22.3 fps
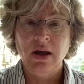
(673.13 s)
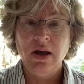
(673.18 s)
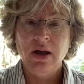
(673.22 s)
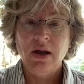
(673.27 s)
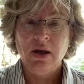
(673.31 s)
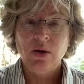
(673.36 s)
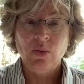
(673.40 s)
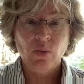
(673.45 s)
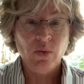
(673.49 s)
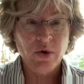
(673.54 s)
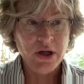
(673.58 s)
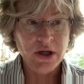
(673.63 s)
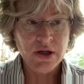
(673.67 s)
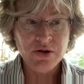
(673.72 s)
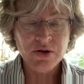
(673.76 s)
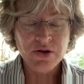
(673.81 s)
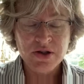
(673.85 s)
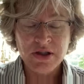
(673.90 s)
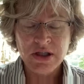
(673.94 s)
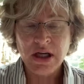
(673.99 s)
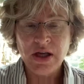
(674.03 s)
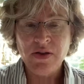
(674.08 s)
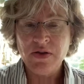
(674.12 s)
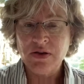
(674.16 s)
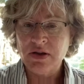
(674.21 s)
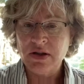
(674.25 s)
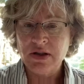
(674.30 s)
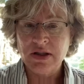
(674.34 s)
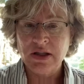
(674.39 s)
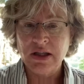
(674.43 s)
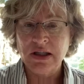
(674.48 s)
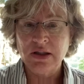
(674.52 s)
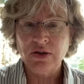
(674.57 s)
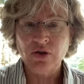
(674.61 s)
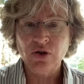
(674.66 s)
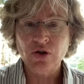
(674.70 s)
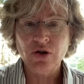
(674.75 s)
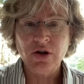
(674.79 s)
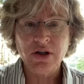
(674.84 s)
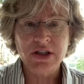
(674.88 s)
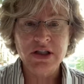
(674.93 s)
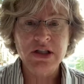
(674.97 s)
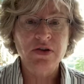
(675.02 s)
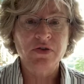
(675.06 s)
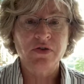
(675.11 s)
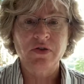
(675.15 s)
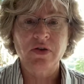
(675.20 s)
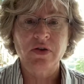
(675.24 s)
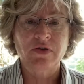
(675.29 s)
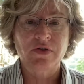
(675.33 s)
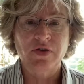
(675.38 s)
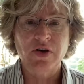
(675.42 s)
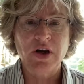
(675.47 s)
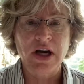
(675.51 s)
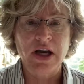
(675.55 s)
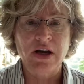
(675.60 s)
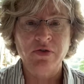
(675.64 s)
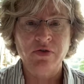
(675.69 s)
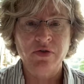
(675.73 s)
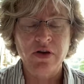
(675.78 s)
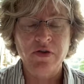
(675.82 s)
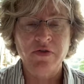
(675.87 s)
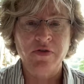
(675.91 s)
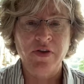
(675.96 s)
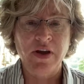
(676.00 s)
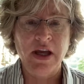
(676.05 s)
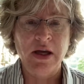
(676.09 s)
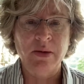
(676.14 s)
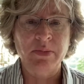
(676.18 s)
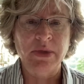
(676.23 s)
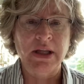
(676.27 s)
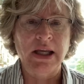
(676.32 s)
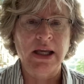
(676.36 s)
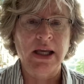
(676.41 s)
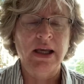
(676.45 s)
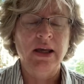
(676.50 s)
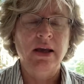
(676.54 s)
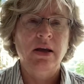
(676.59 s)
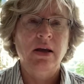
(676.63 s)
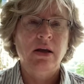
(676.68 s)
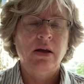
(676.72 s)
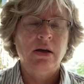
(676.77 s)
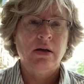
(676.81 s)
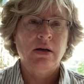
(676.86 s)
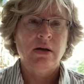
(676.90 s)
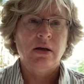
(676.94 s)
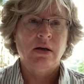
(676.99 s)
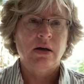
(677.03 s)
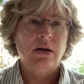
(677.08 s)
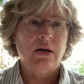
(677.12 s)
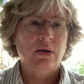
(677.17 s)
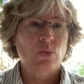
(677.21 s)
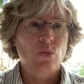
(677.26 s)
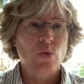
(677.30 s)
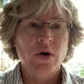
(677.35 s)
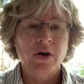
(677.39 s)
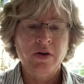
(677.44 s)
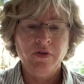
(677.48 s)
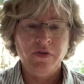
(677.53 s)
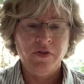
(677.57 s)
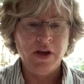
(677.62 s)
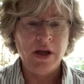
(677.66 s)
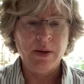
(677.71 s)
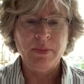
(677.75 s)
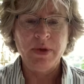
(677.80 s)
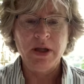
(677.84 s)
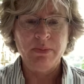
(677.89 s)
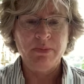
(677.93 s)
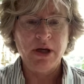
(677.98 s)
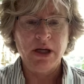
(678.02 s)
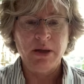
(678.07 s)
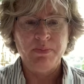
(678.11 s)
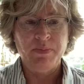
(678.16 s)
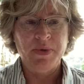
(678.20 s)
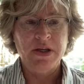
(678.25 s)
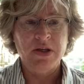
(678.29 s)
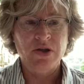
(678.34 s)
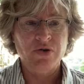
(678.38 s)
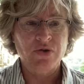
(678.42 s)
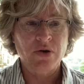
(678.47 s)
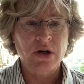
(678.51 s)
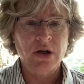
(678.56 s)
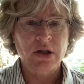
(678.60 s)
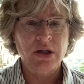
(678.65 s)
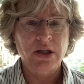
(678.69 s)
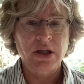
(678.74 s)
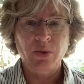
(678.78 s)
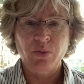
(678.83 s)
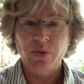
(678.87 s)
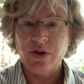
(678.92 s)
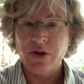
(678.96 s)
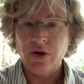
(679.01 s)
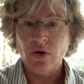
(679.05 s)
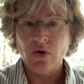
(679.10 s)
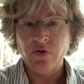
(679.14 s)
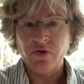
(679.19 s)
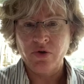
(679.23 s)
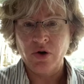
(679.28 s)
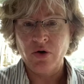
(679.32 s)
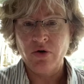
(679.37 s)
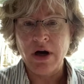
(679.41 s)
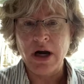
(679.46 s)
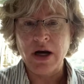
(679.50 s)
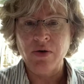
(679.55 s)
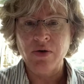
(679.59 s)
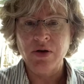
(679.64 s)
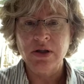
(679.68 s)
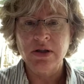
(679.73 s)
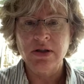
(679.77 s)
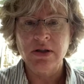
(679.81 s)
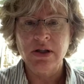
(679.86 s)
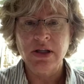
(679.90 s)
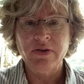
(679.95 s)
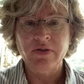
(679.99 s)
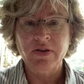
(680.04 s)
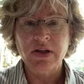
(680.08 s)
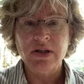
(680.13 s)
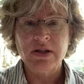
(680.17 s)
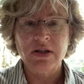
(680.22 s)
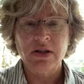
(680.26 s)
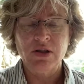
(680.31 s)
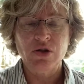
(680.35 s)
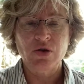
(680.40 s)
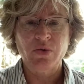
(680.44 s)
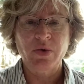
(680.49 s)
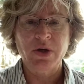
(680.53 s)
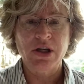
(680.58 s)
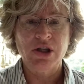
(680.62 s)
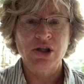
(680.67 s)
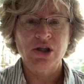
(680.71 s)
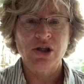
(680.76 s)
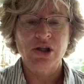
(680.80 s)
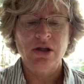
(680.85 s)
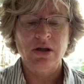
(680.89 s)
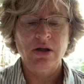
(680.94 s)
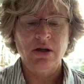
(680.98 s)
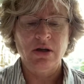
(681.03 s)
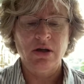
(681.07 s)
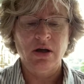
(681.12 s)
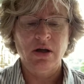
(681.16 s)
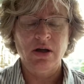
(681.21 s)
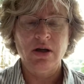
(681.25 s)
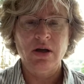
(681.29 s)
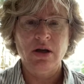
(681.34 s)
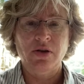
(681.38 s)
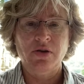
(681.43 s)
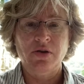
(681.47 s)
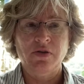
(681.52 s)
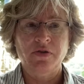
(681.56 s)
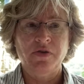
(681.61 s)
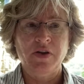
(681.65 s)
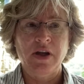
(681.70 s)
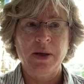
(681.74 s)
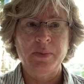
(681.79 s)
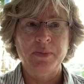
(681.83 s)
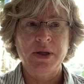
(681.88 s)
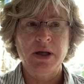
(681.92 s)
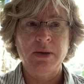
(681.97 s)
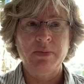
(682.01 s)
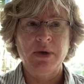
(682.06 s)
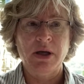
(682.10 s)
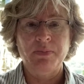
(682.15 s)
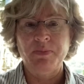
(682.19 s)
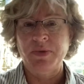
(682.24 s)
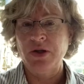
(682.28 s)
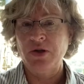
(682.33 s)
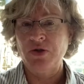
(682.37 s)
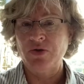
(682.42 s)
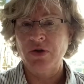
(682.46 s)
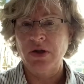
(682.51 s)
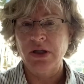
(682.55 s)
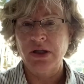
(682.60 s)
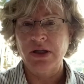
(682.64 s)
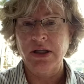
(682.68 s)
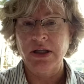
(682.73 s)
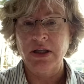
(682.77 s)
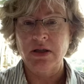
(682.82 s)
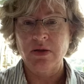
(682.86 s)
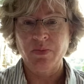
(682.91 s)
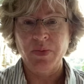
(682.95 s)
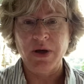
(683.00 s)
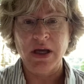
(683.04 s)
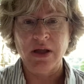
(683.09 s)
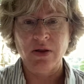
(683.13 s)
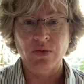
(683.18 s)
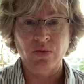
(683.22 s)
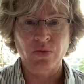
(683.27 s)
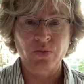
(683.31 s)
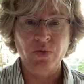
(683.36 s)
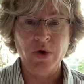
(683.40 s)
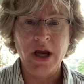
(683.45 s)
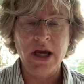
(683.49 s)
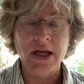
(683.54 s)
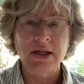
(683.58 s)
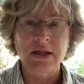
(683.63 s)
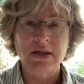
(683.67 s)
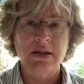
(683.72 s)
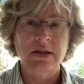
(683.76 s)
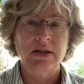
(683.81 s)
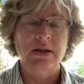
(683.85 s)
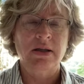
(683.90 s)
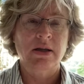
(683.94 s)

We understand that this can look different for every family. One family might be struggling with an overcrowded living situation. Another family might be struggling to pay the rent.